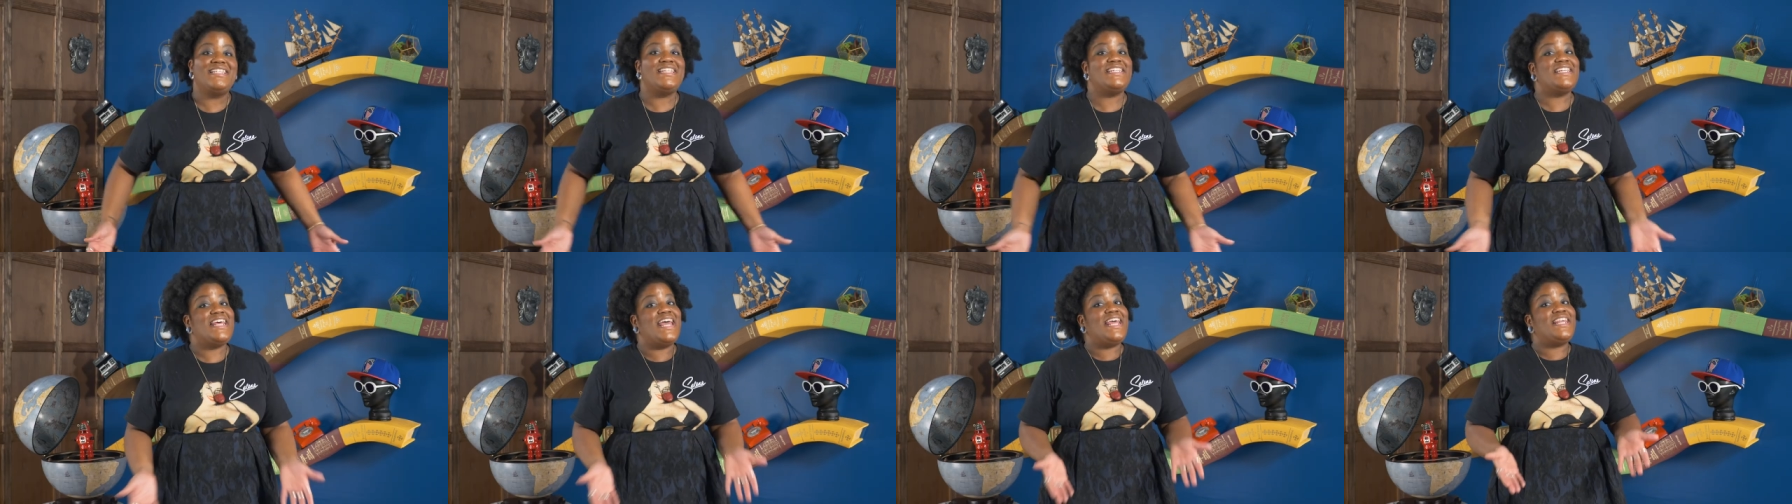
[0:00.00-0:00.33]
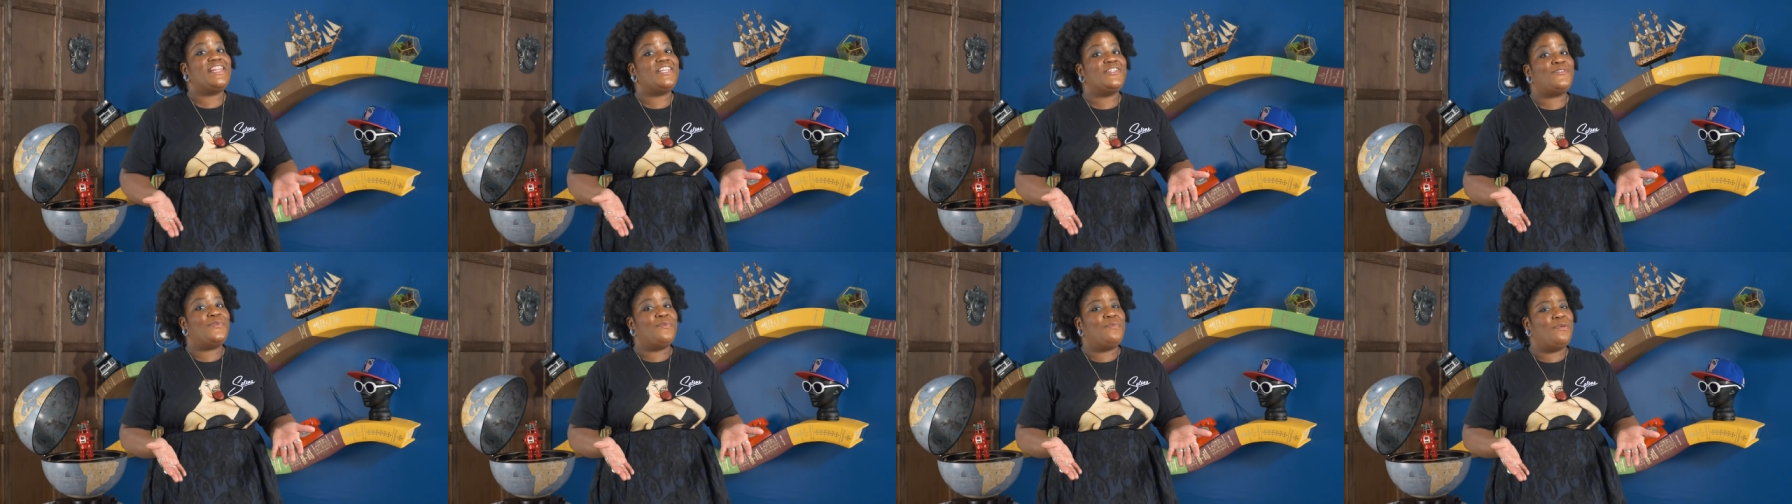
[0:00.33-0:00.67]
Today,
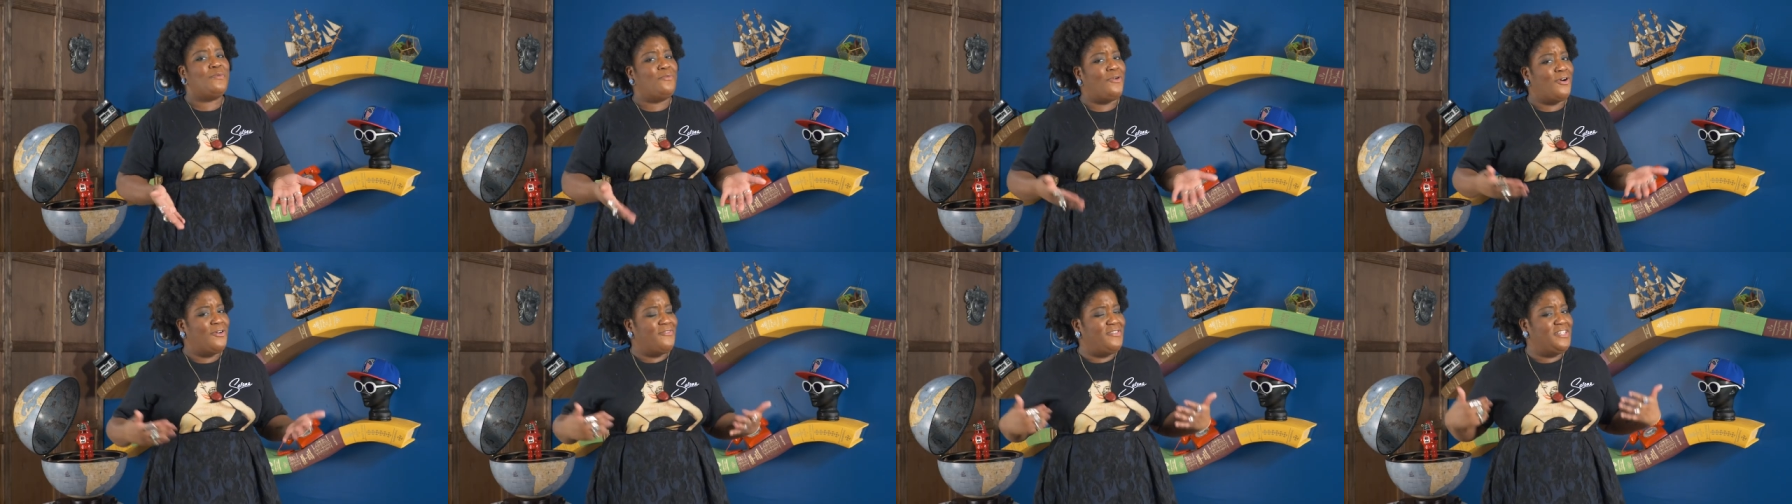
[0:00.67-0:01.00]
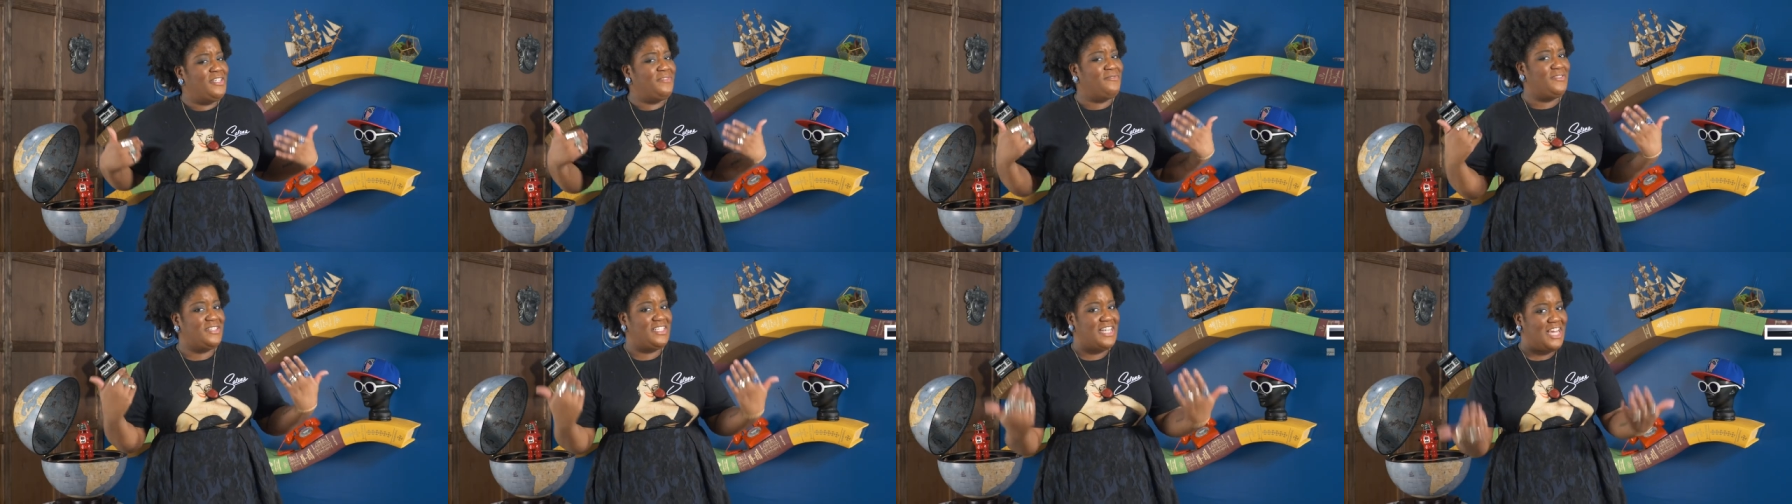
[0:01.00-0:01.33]
this would be more of
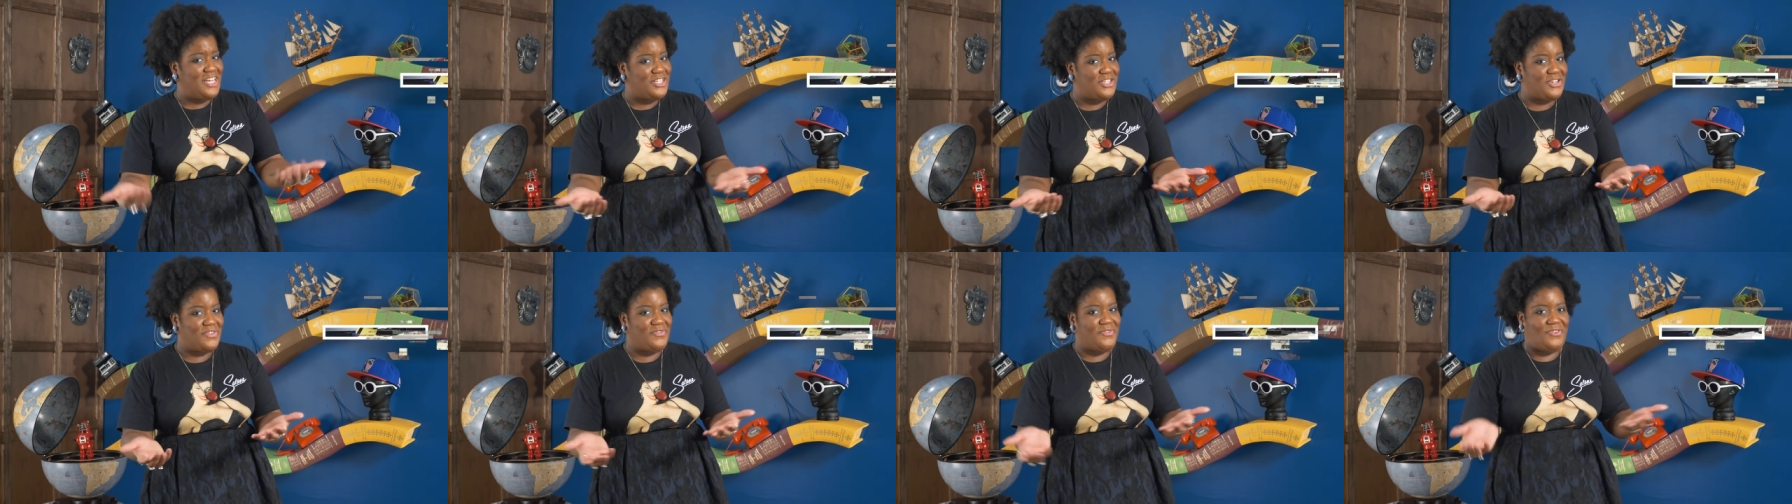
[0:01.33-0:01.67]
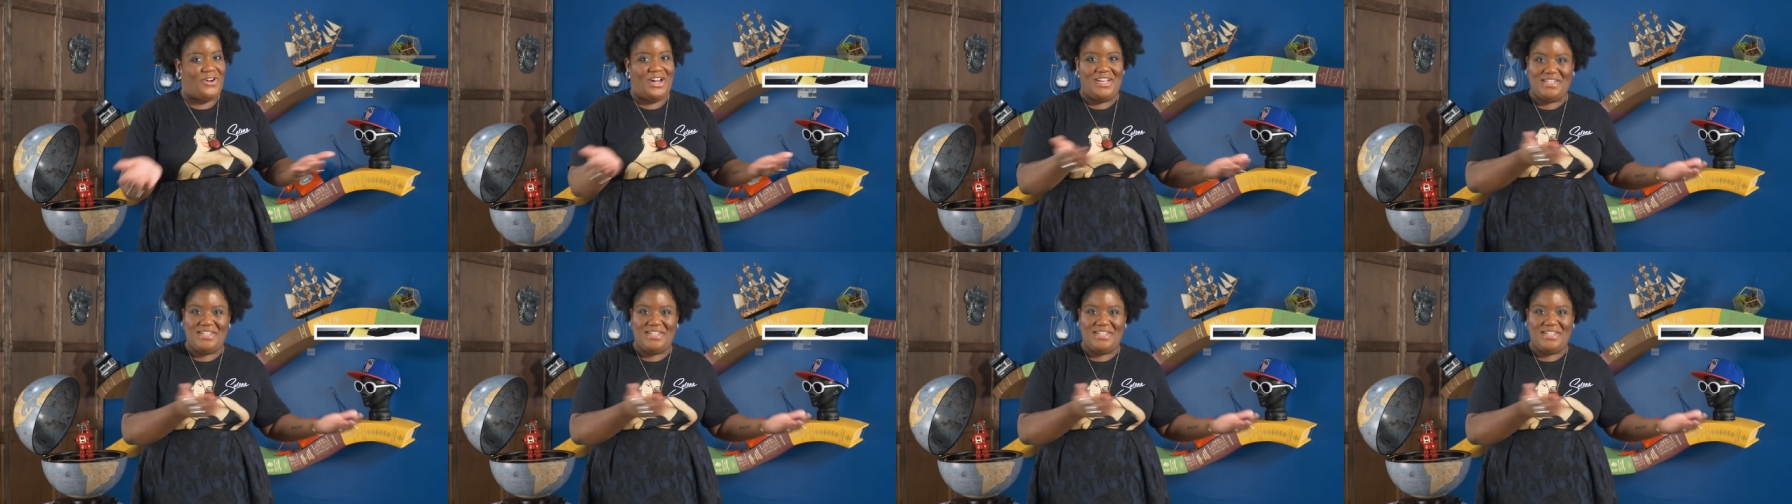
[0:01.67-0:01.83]
an invitation for